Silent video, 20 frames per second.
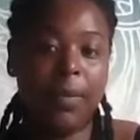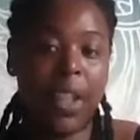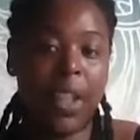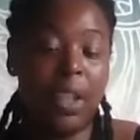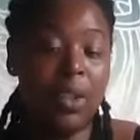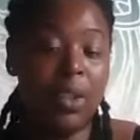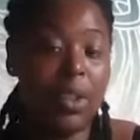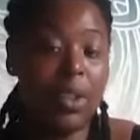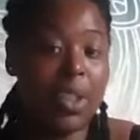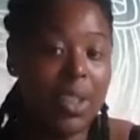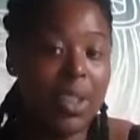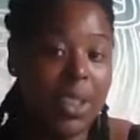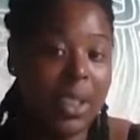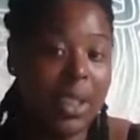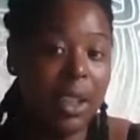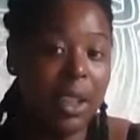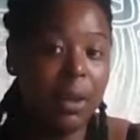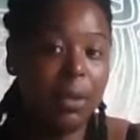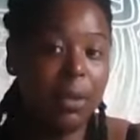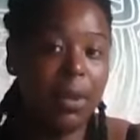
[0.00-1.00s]
in your
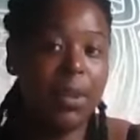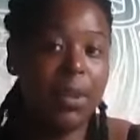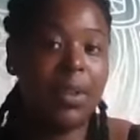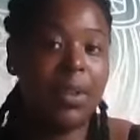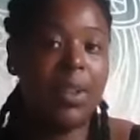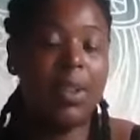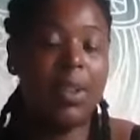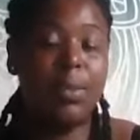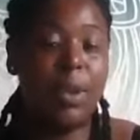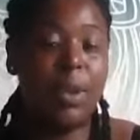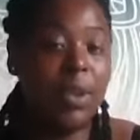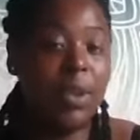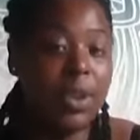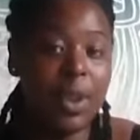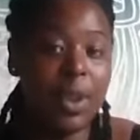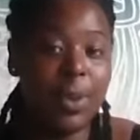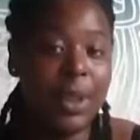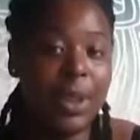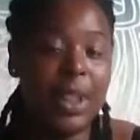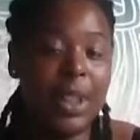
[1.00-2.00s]
sleep
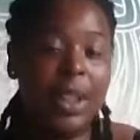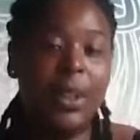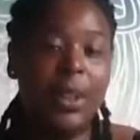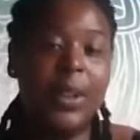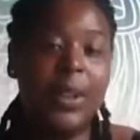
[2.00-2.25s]
spiritually,